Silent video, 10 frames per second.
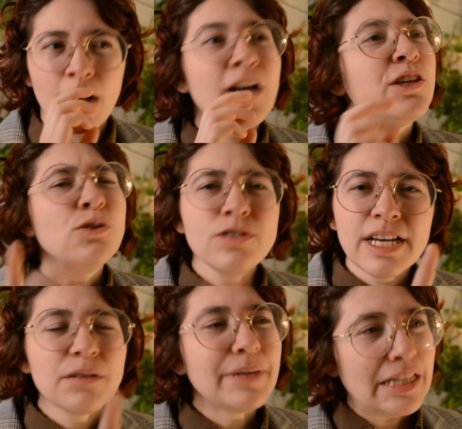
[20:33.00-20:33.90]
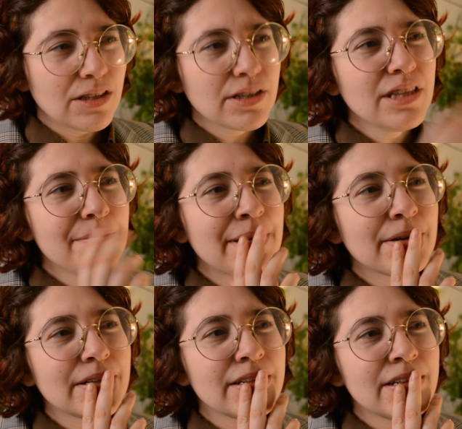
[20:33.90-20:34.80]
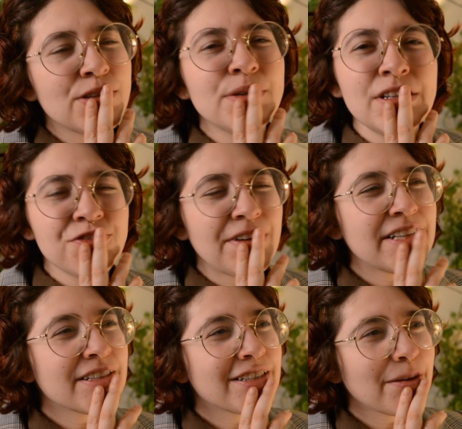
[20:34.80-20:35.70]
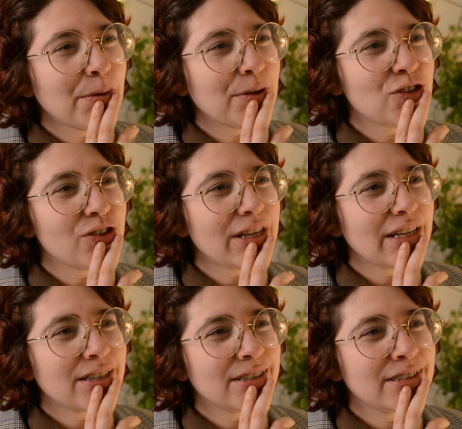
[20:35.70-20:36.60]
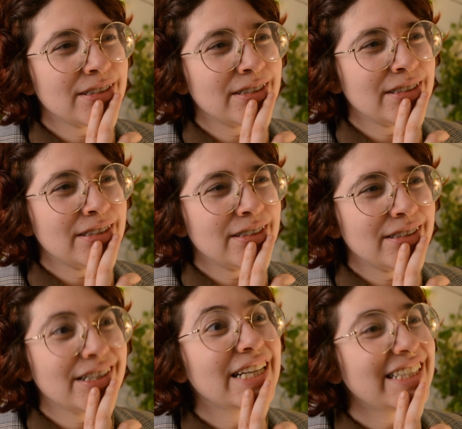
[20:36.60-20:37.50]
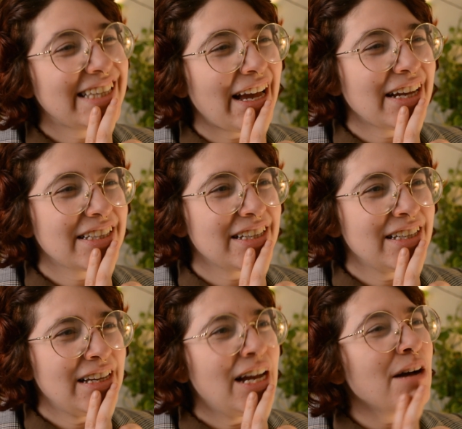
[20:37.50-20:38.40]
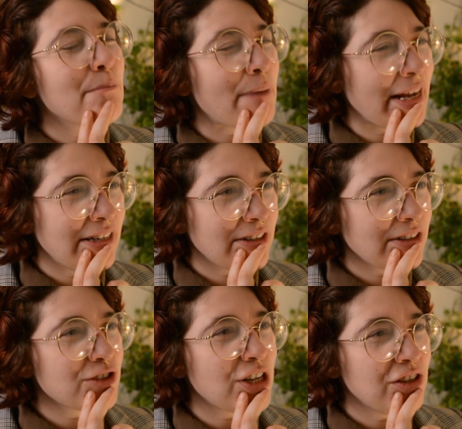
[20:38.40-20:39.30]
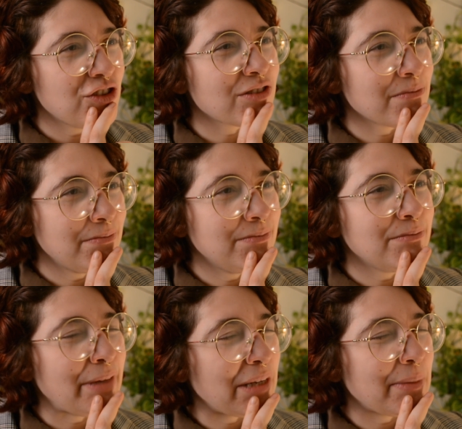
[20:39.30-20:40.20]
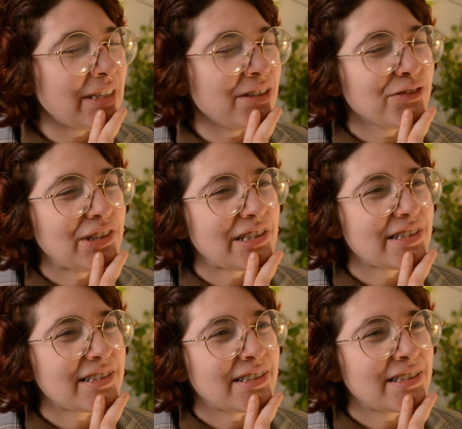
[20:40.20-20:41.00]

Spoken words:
You tell me. Look in the mirror, do each face, and tell me what you think. Yeah, minor changes make a big difference.